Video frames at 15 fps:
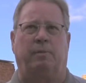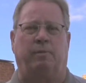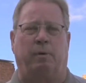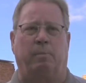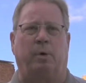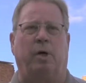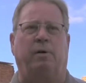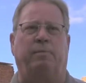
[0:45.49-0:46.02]

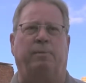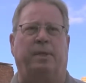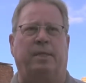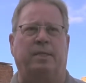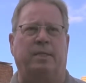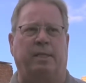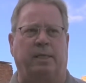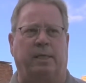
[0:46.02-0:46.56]
from rough
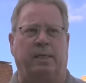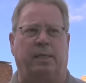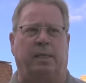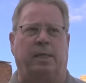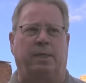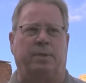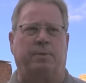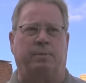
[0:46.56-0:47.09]
because then you get a
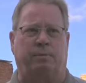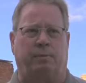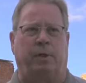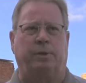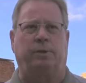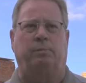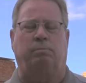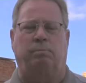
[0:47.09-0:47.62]
nice
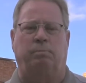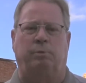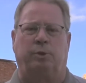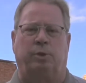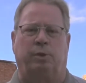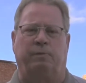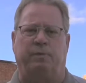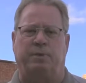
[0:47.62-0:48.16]
fresh
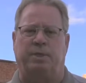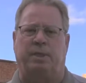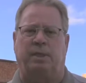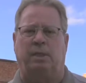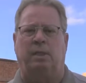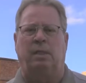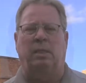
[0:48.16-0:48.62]
surfacing.